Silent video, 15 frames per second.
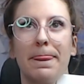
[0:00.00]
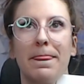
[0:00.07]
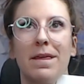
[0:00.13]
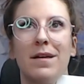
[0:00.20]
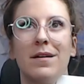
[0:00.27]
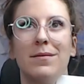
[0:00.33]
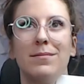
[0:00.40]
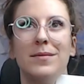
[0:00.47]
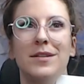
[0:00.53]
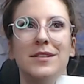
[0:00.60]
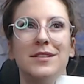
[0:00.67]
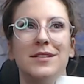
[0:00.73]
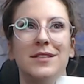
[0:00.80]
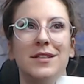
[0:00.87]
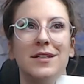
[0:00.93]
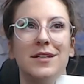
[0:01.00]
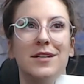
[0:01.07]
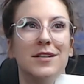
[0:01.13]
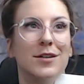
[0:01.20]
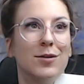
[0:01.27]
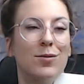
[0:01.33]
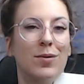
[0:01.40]
Let me see
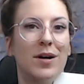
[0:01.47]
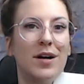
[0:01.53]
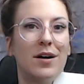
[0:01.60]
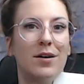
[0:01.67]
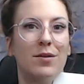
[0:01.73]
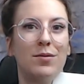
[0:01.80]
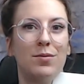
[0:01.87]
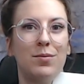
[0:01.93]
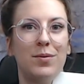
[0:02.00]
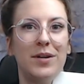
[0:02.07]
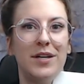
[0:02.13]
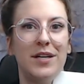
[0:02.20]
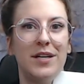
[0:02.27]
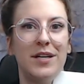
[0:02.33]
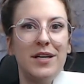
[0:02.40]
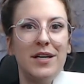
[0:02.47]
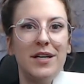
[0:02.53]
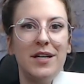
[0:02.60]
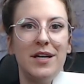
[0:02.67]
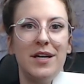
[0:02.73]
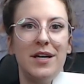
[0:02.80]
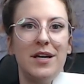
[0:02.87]
here while
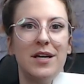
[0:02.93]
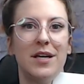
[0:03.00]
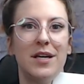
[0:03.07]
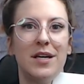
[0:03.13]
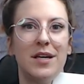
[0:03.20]
we